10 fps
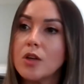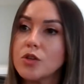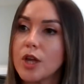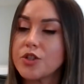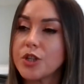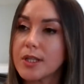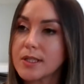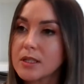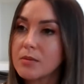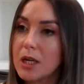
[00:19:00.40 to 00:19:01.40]
So as you can
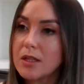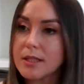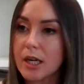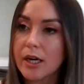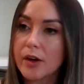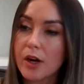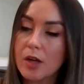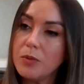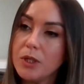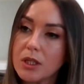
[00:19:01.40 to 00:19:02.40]
see by this
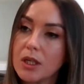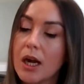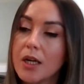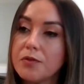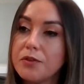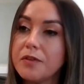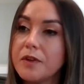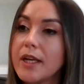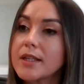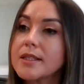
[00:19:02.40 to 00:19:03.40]
diagram, it kind of
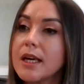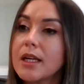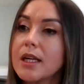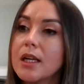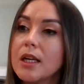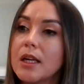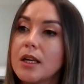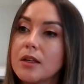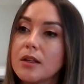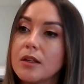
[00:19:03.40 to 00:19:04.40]
reflects that
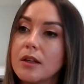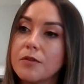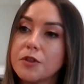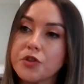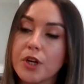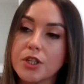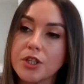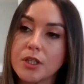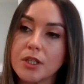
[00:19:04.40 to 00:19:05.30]
infrastructure